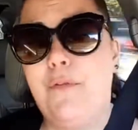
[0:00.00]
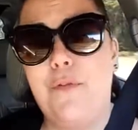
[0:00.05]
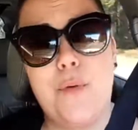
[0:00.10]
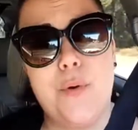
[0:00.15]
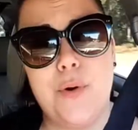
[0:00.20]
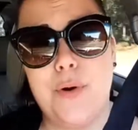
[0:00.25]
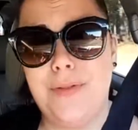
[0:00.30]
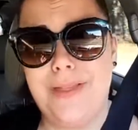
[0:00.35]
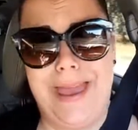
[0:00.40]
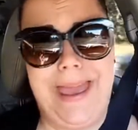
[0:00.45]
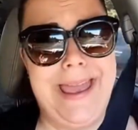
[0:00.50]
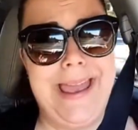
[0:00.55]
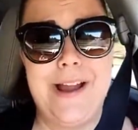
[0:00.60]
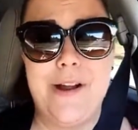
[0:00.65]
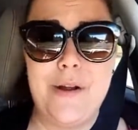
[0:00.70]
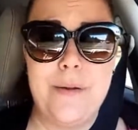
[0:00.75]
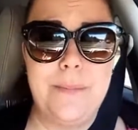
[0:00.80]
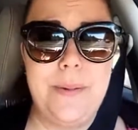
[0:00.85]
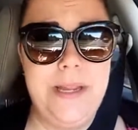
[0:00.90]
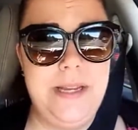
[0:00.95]
before
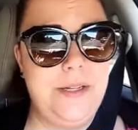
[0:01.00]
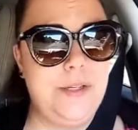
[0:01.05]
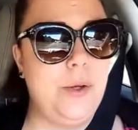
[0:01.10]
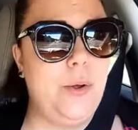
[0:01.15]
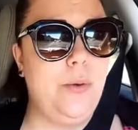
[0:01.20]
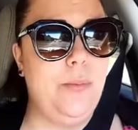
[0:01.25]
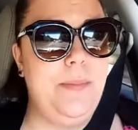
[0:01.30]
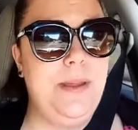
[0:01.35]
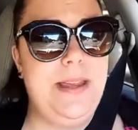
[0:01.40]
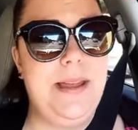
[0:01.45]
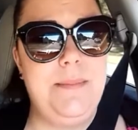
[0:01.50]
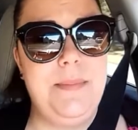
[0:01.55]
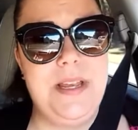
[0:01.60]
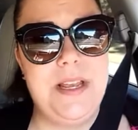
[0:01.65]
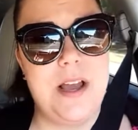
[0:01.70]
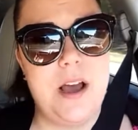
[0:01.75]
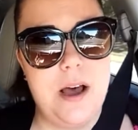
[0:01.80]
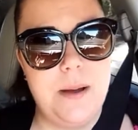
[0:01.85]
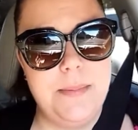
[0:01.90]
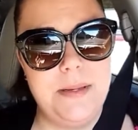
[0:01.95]
the ARP told me. I
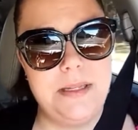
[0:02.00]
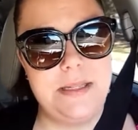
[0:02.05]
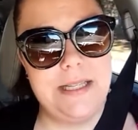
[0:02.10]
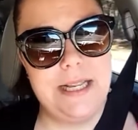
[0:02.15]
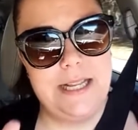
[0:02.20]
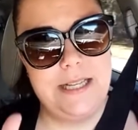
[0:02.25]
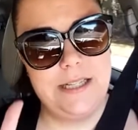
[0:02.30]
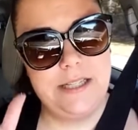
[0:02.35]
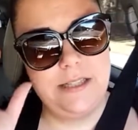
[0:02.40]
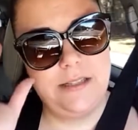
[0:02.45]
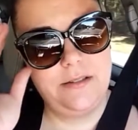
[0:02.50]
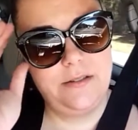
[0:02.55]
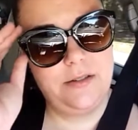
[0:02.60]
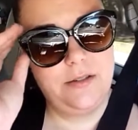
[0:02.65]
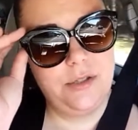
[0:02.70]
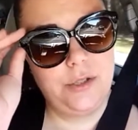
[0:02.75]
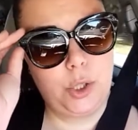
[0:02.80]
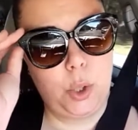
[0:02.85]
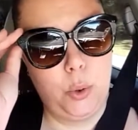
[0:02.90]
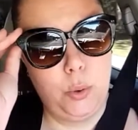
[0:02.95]
mean, common sense
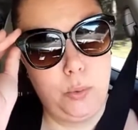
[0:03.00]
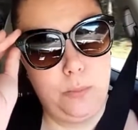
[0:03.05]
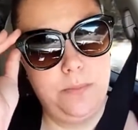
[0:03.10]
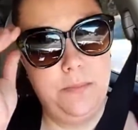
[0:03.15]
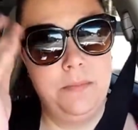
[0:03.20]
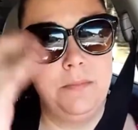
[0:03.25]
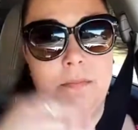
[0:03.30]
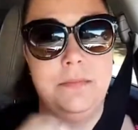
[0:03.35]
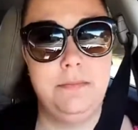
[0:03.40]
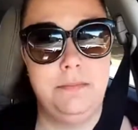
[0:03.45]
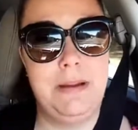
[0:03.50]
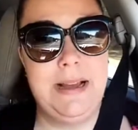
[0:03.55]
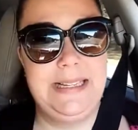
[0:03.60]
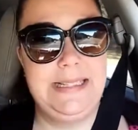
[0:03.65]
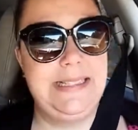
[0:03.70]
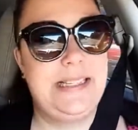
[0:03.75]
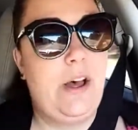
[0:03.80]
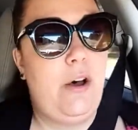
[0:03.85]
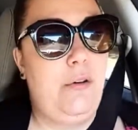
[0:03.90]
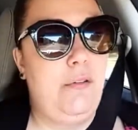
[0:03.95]
told
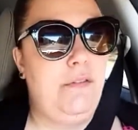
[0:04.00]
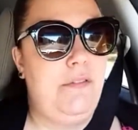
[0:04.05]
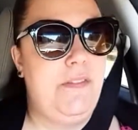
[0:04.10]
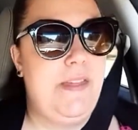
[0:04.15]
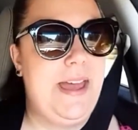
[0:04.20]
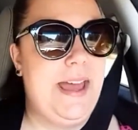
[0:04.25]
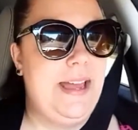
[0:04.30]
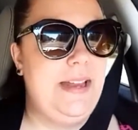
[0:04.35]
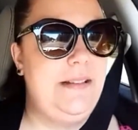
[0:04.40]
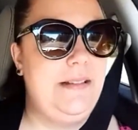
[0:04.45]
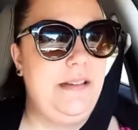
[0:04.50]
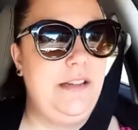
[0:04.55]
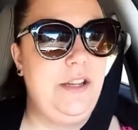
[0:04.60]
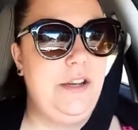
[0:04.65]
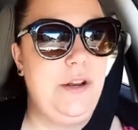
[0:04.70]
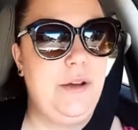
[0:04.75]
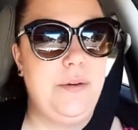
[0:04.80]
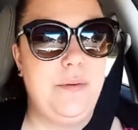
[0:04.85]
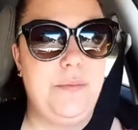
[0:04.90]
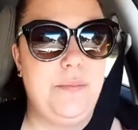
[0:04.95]
myself that,
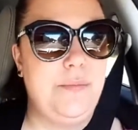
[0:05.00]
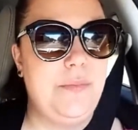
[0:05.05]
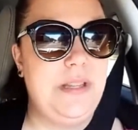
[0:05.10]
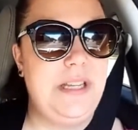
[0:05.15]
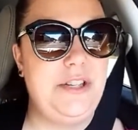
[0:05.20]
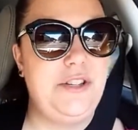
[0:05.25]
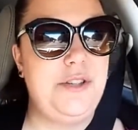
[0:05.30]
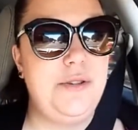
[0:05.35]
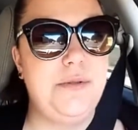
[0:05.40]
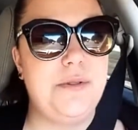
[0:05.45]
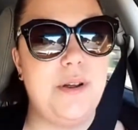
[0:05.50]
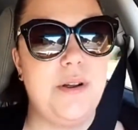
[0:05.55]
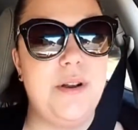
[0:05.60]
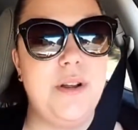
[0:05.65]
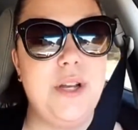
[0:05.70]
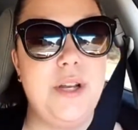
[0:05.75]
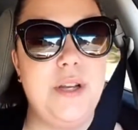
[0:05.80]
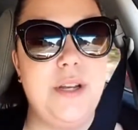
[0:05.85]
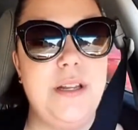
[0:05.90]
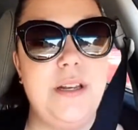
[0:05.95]
you know, these shoes
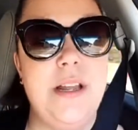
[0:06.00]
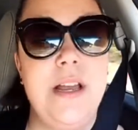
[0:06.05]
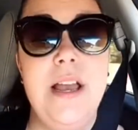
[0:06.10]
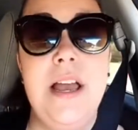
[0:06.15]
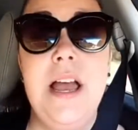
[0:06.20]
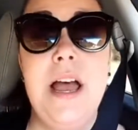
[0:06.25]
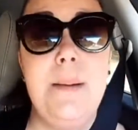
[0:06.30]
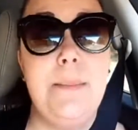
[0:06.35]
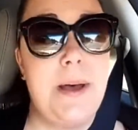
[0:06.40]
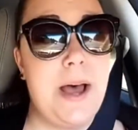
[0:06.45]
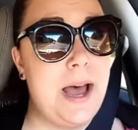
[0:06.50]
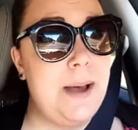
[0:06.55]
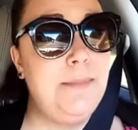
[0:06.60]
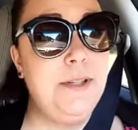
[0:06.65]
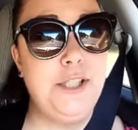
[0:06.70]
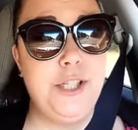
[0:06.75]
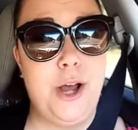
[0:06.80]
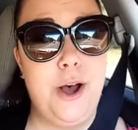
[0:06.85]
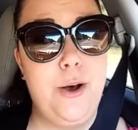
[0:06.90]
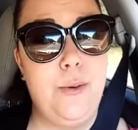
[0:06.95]
aren't good. But
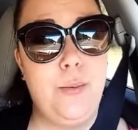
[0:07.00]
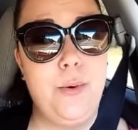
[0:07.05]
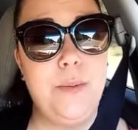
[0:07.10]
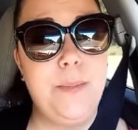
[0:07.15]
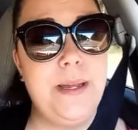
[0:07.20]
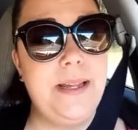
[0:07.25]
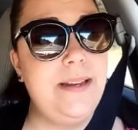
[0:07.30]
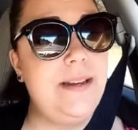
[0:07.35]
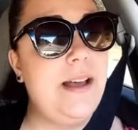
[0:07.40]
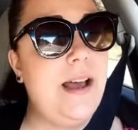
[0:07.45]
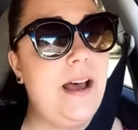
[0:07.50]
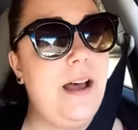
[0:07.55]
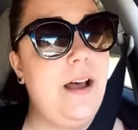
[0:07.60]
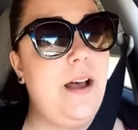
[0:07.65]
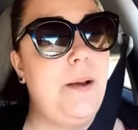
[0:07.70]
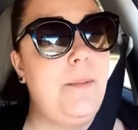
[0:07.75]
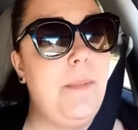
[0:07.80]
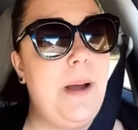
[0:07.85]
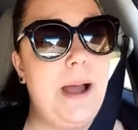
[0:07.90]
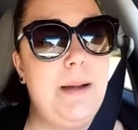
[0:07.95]
I'm a tall woman.
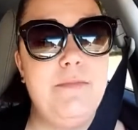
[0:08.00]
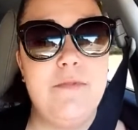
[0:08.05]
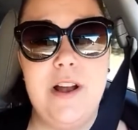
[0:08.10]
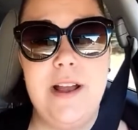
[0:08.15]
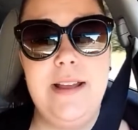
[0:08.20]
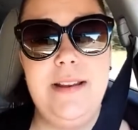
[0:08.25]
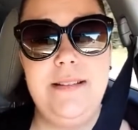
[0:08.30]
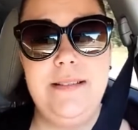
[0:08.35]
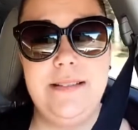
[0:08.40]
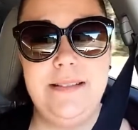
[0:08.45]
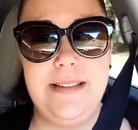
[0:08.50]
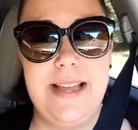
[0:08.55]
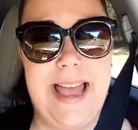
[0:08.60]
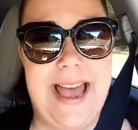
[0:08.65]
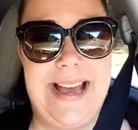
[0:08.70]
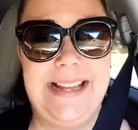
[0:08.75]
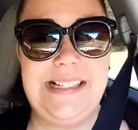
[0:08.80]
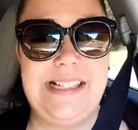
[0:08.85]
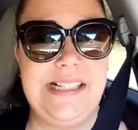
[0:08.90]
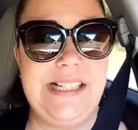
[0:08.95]
I'm right
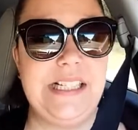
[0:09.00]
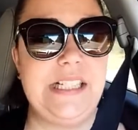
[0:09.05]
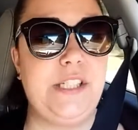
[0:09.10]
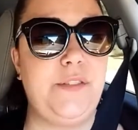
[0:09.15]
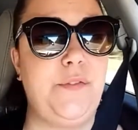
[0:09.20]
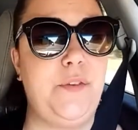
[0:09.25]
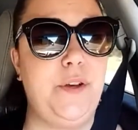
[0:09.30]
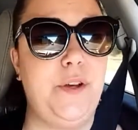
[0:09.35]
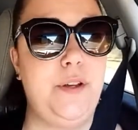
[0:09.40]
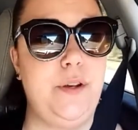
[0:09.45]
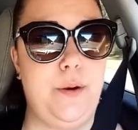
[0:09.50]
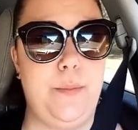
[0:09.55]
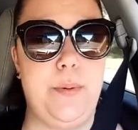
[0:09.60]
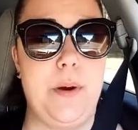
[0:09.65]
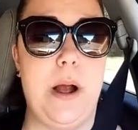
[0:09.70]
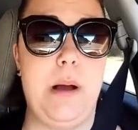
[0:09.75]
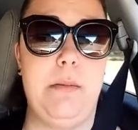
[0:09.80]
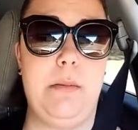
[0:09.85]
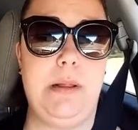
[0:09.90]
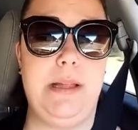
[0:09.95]
at 6 foot,
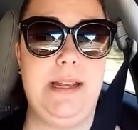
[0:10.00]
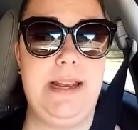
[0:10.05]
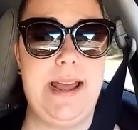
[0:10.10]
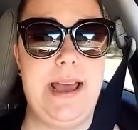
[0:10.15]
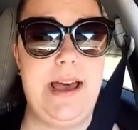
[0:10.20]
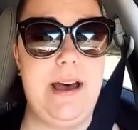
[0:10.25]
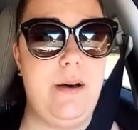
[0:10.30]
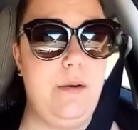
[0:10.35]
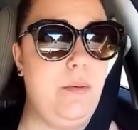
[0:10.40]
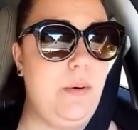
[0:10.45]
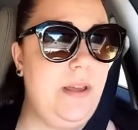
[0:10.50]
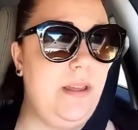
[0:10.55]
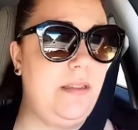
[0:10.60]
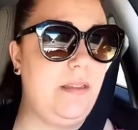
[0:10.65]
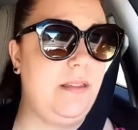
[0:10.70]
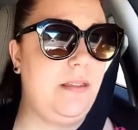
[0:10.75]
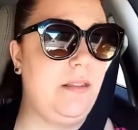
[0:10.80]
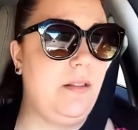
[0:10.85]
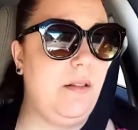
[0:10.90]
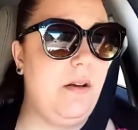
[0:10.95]
or probably now
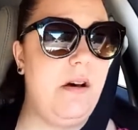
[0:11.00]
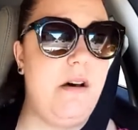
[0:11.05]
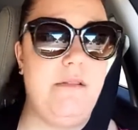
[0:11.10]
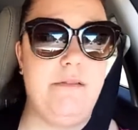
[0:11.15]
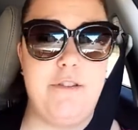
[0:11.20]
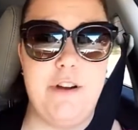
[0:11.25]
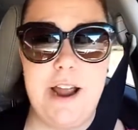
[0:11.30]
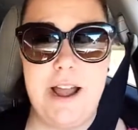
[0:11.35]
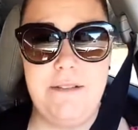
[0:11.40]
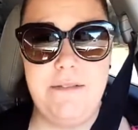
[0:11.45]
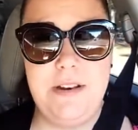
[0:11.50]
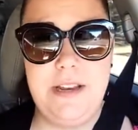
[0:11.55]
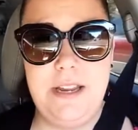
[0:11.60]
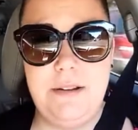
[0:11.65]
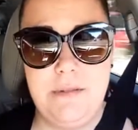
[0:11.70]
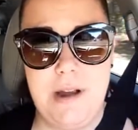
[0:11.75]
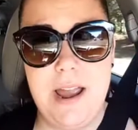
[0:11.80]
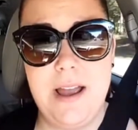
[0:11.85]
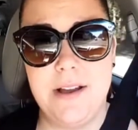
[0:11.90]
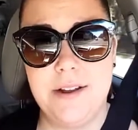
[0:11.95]
with the law of
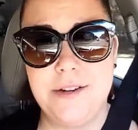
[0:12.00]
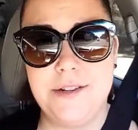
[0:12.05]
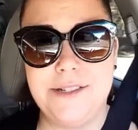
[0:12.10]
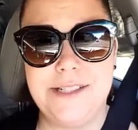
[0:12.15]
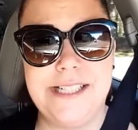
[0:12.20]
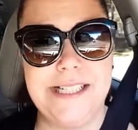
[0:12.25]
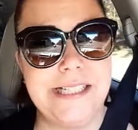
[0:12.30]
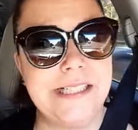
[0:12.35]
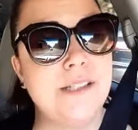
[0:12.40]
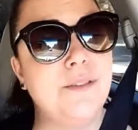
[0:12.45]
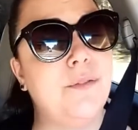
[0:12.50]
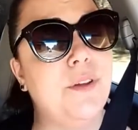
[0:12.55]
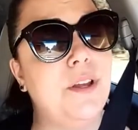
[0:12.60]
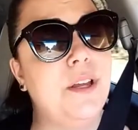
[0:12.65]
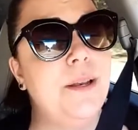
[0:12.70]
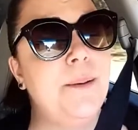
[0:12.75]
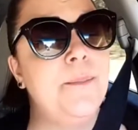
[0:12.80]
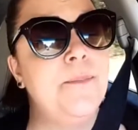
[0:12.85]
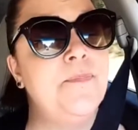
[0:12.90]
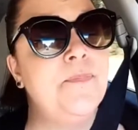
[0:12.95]
gravity right under 6
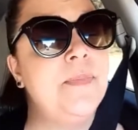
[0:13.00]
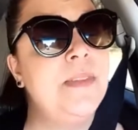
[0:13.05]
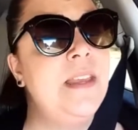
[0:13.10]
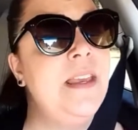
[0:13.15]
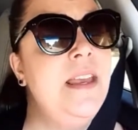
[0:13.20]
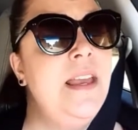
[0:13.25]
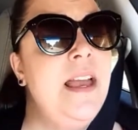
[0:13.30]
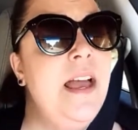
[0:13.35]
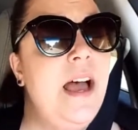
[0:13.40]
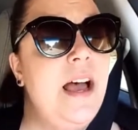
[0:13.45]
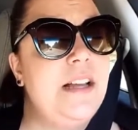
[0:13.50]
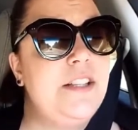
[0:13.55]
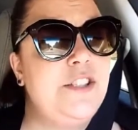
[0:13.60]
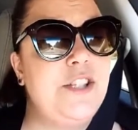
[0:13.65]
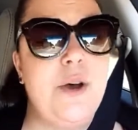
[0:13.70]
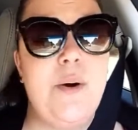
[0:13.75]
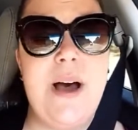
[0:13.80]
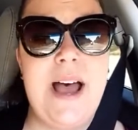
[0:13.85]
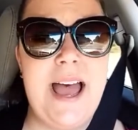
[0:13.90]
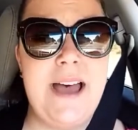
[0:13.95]
foot.
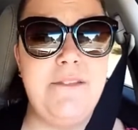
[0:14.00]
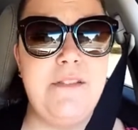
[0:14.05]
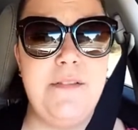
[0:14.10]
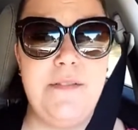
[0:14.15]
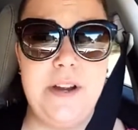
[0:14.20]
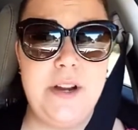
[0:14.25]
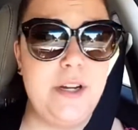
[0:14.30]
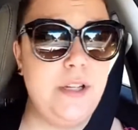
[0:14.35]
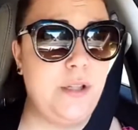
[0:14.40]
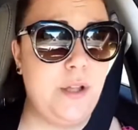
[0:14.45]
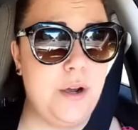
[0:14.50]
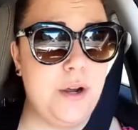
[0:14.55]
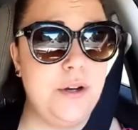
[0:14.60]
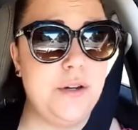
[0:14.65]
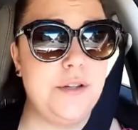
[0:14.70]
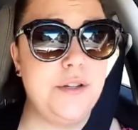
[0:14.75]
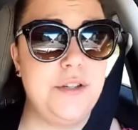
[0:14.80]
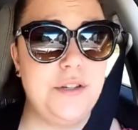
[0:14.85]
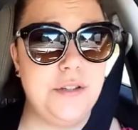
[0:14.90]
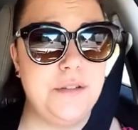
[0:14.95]
So I have a very
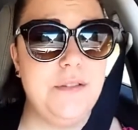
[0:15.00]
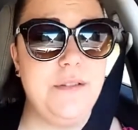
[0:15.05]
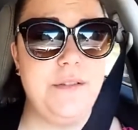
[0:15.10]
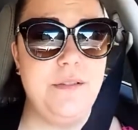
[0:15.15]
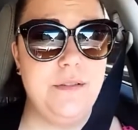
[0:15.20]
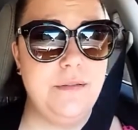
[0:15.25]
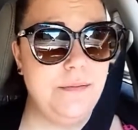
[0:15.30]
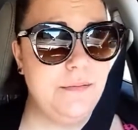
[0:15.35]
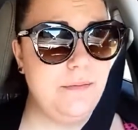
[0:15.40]
large